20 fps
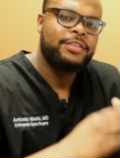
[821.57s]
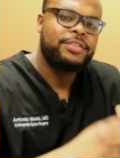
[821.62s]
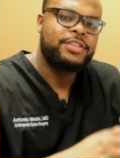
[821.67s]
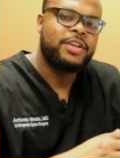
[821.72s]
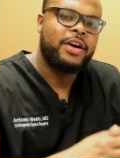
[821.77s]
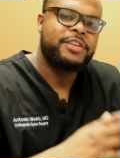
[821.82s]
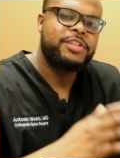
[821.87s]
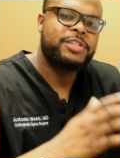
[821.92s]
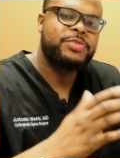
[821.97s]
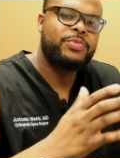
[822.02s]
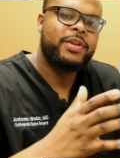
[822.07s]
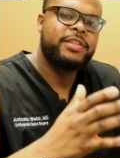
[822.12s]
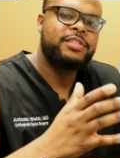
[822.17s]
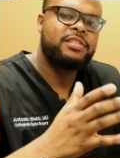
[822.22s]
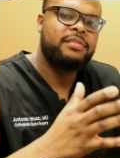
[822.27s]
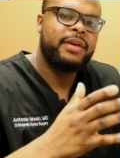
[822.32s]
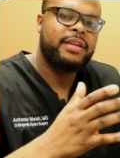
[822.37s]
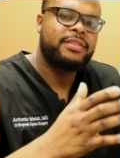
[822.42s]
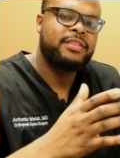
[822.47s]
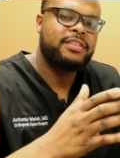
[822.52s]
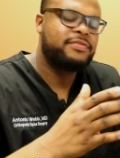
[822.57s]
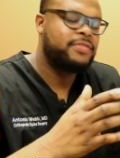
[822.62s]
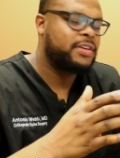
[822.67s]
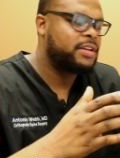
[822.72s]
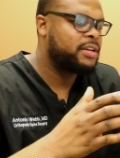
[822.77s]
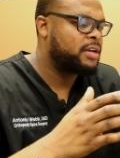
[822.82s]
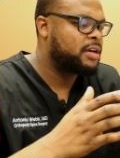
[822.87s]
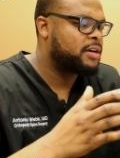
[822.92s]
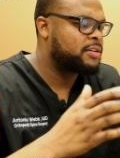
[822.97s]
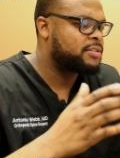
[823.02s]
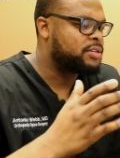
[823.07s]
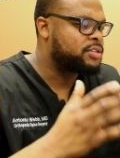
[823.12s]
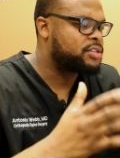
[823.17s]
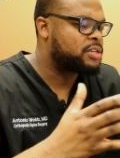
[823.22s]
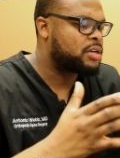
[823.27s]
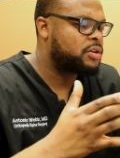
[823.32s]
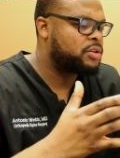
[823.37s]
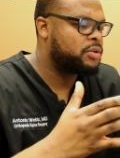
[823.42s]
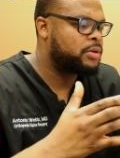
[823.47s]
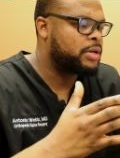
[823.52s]
So I just wanted to make this video to
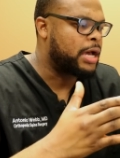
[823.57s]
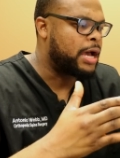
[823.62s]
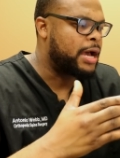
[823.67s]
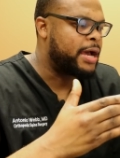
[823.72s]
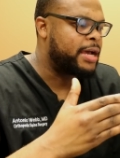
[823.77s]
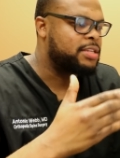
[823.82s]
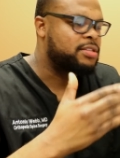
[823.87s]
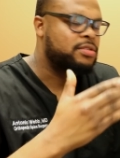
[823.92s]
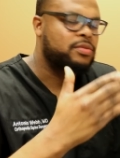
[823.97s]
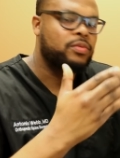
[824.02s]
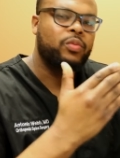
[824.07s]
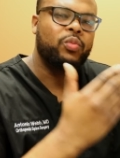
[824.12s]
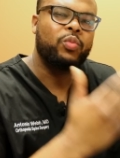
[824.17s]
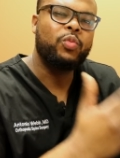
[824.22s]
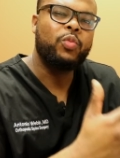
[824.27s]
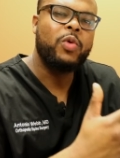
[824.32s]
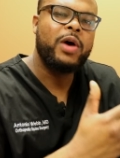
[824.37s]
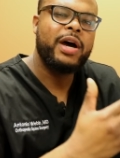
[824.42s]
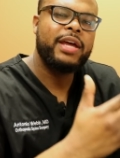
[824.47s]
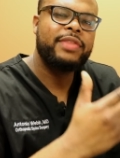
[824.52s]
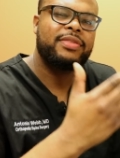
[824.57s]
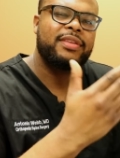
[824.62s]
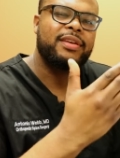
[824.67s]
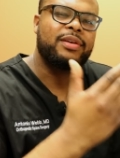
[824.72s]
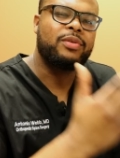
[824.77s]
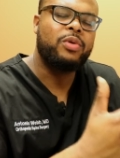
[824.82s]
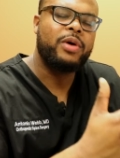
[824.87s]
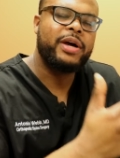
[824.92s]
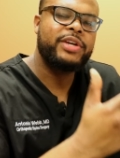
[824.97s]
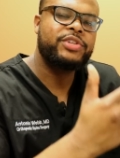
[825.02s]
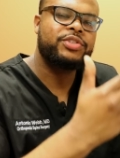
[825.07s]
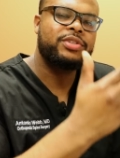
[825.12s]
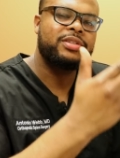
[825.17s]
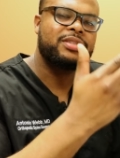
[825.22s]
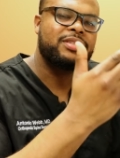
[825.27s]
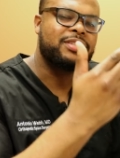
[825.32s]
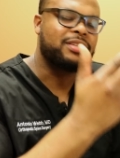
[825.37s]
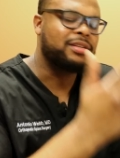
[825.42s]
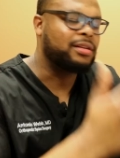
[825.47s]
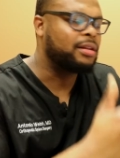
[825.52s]
show you guys what the
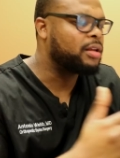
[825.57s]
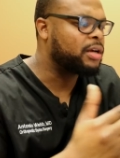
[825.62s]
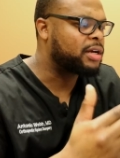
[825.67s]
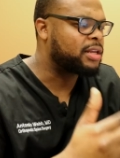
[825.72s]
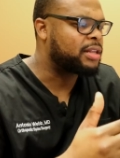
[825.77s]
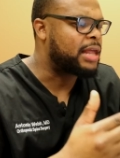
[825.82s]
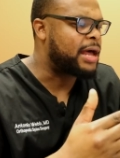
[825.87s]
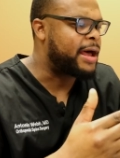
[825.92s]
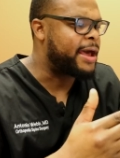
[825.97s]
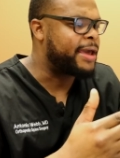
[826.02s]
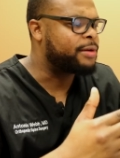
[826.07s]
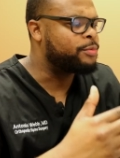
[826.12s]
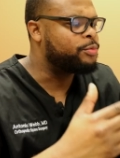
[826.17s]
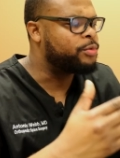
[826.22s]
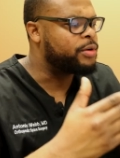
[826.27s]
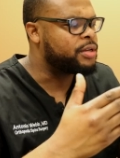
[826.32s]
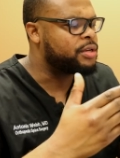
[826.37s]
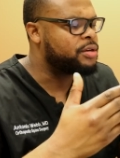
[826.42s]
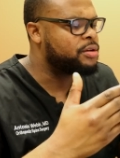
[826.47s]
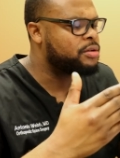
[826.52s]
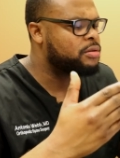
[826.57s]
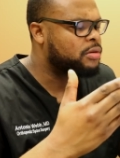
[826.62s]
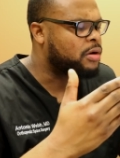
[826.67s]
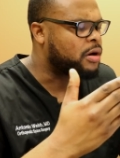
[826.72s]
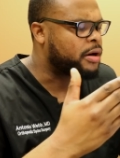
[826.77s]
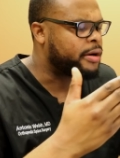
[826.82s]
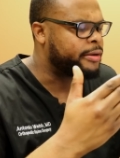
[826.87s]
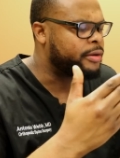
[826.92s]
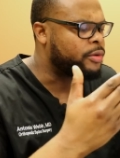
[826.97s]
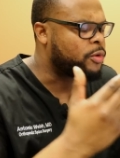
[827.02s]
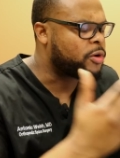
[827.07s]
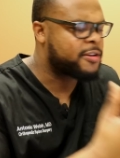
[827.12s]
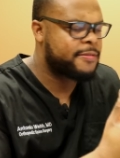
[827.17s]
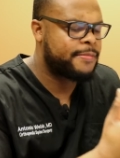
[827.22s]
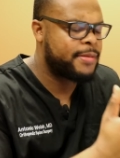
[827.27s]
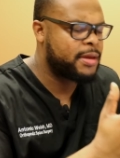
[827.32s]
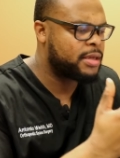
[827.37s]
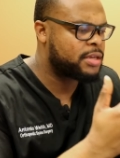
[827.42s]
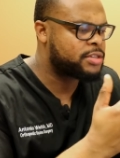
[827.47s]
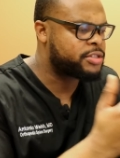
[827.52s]
questions look like when you are an
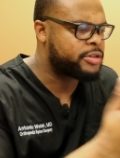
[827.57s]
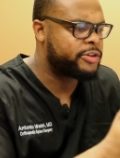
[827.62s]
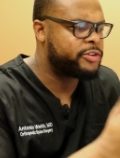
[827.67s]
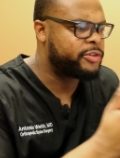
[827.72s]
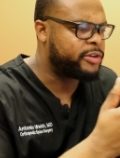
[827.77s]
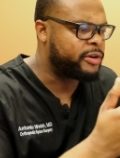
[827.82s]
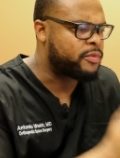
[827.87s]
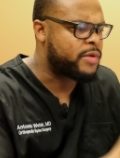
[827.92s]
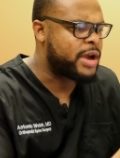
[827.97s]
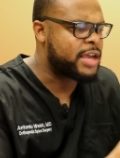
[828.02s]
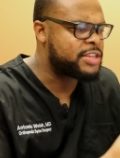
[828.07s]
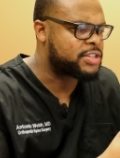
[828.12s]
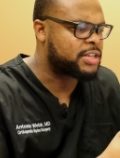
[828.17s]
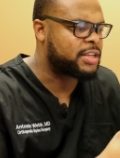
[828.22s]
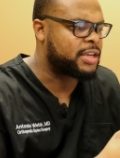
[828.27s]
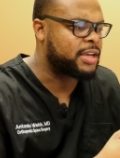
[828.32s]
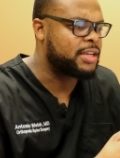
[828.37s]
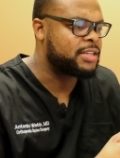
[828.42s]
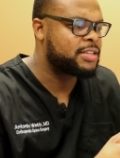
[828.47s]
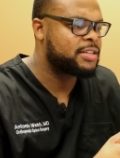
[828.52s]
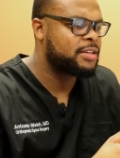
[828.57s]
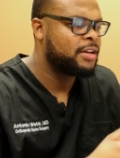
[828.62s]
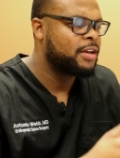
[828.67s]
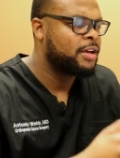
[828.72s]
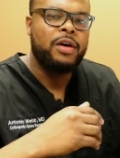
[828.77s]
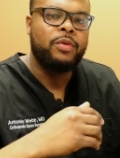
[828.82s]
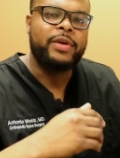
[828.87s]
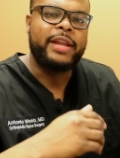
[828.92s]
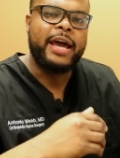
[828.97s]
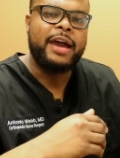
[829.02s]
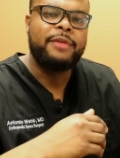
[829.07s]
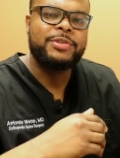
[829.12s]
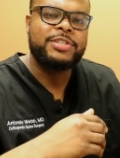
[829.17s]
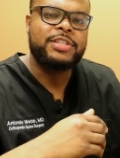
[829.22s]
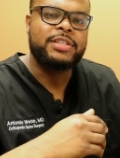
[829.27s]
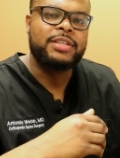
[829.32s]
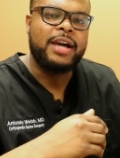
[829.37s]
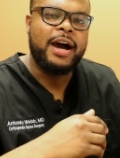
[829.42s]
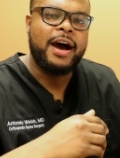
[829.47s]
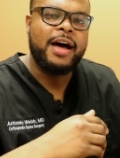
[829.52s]
orthopedic surgery resident. When I
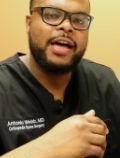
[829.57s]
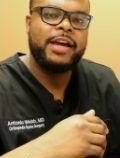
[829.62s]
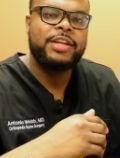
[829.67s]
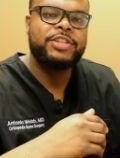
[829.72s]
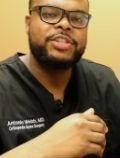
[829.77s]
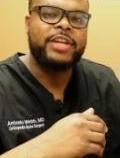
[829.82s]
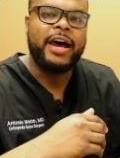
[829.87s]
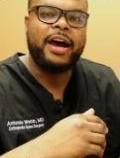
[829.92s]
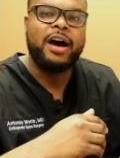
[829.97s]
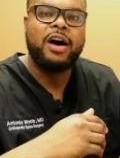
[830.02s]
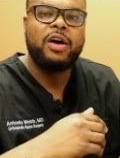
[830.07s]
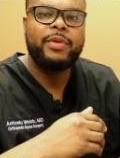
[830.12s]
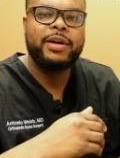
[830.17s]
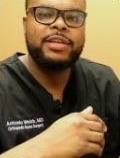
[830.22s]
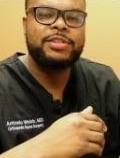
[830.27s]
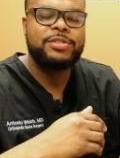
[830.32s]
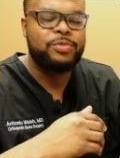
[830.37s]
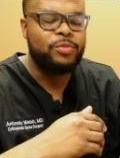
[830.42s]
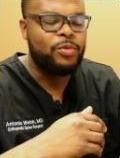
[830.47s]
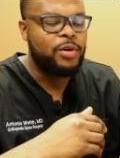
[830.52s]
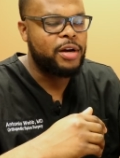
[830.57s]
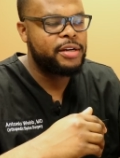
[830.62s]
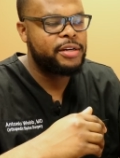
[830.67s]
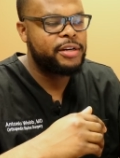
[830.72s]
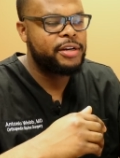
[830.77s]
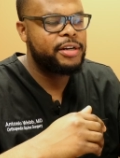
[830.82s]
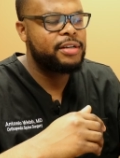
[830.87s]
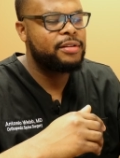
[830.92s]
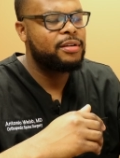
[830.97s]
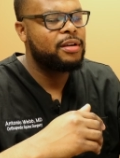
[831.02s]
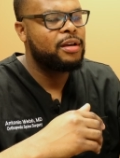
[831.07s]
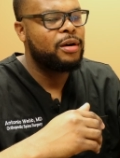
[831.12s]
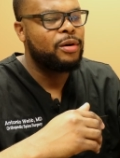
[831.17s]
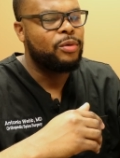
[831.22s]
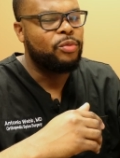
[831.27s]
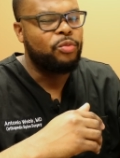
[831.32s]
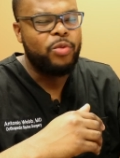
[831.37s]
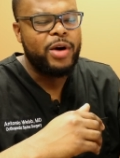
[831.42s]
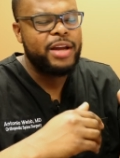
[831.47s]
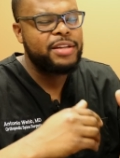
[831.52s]
was in college, I always wondered,
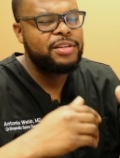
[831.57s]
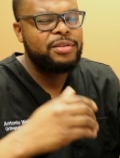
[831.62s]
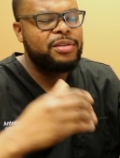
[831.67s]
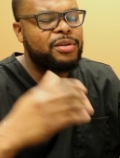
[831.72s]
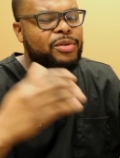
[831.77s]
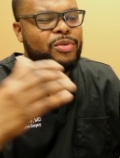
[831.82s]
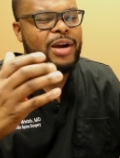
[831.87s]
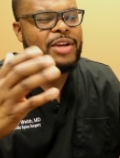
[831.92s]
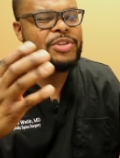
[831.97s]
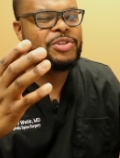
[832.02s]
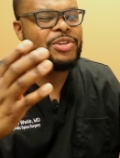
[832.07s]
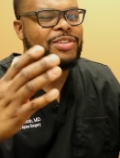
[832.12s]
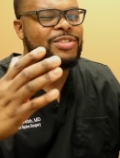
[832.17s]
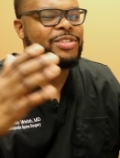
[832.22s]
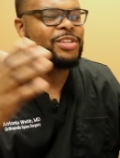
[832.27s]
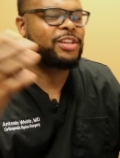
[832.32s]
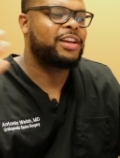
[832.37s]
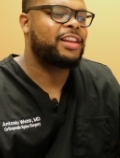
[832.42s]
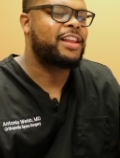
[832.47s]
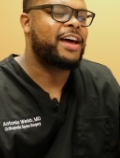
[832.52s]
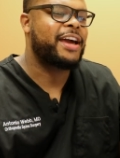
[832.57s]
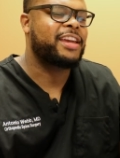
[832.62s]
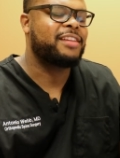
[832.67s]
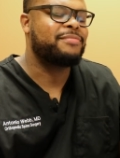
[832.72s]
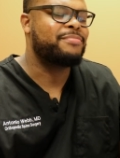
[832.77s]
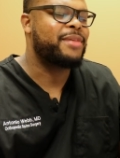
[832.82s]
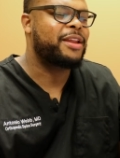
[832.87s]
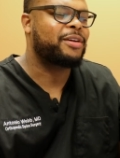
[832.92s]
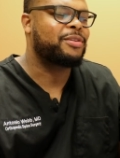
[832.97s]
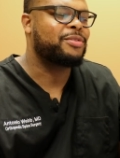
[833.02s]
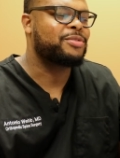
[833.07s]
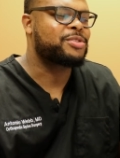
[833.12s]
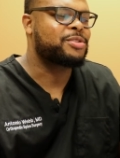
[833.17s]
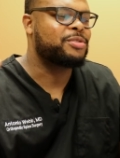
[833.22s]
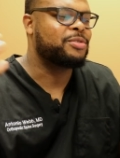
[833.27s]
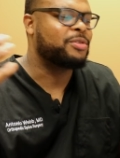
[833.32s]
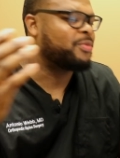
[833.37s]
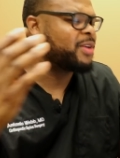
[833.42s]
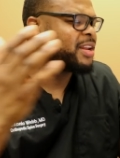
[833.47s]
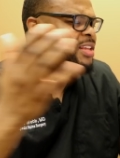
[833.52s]
what do the questions look like in medical
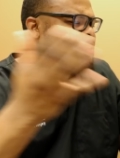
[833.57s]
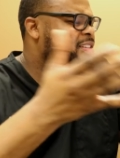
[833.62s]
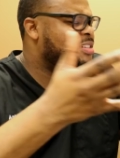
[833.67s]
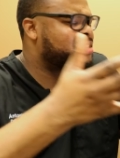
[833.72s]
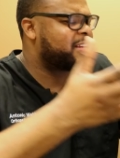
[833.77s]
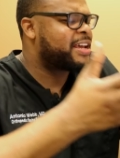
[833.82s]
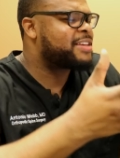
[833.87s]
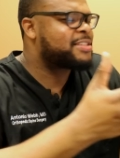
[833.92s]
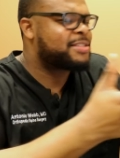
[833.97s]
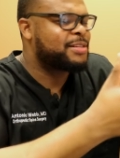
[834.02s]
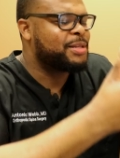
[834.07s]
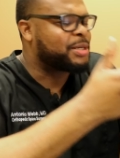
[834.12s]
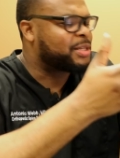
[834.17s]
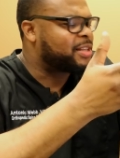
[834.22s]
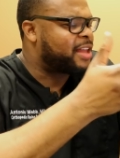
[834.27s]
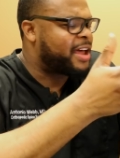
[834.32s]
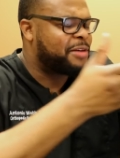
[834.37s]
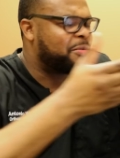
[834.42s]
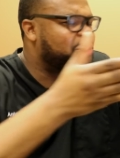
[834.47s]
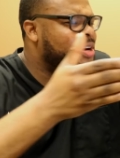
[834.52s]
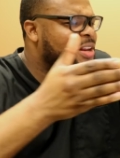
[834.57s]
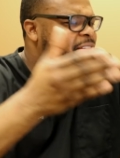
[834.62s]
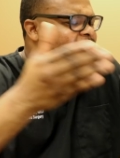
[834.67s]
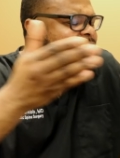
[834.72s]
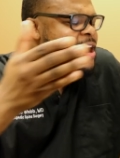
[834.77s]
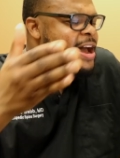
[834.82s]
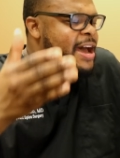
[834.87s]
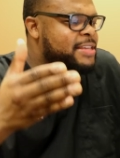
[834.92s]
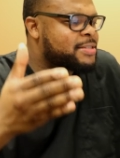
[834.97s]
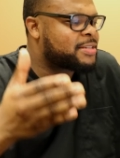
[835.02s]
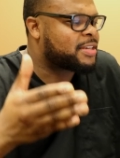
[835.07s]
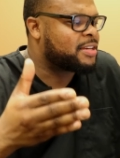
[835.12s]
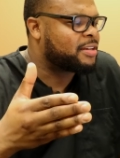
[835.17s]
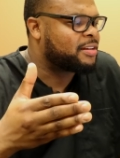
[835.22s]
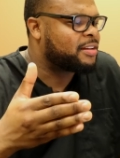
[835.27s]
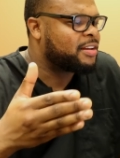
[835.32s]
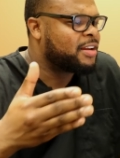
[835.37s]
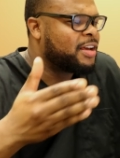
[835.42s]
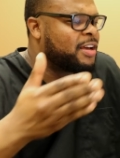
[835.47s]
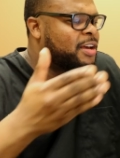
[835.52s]
school? What does a test look like? What are they asking?